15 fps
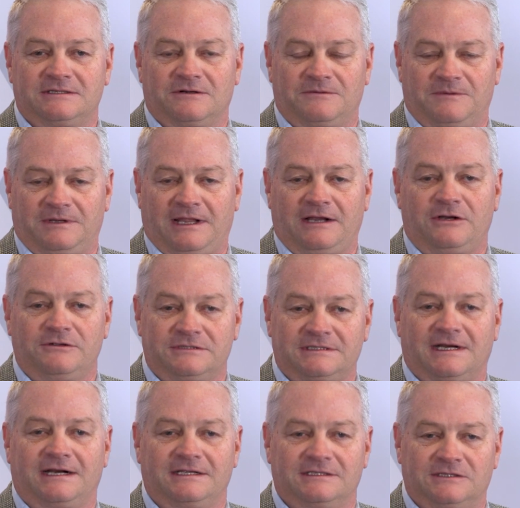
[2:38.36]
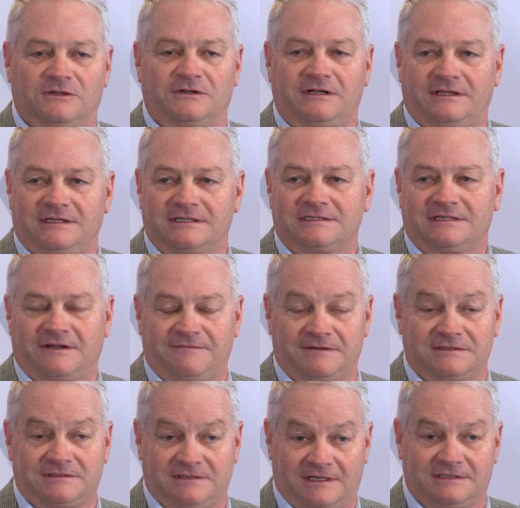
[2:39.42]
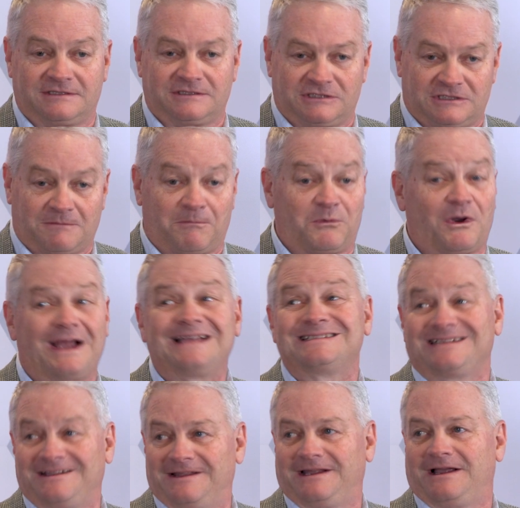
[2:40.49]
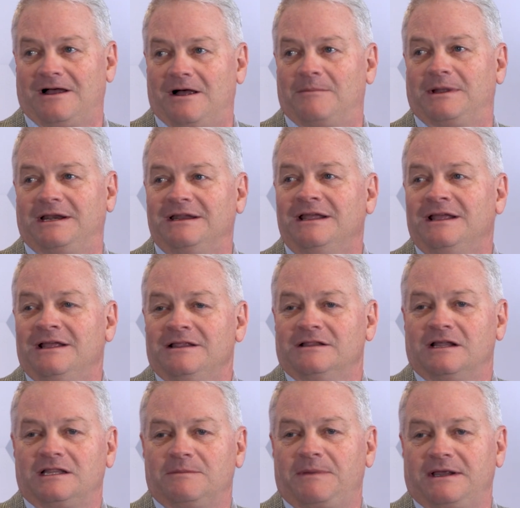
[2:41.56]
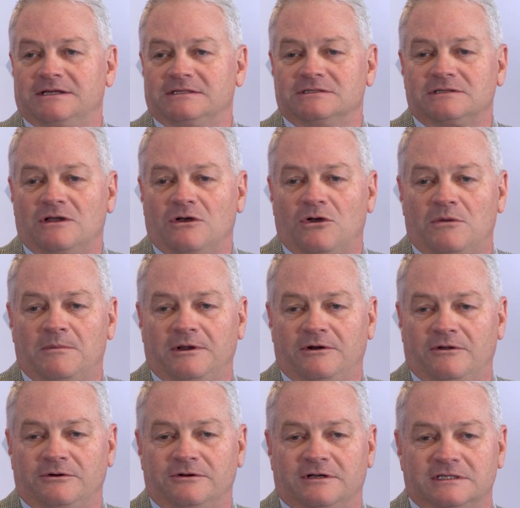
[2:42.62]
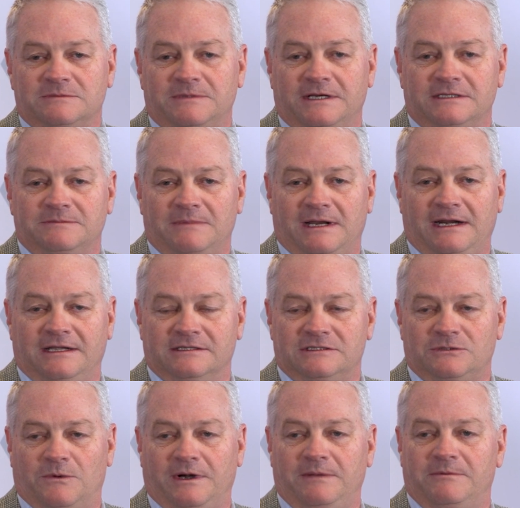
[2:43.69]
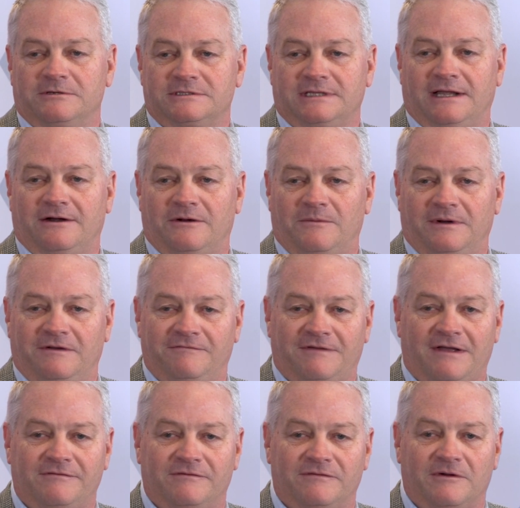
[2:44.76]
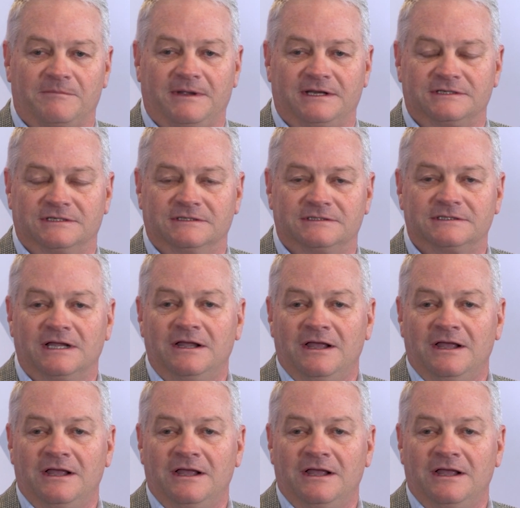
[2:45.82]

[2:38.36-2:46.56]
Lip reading: or when they do studies and look at this stuff. It's surprisingly common that the patients go home on no drugs, but as many as 20%, or 1 in 5 of our patients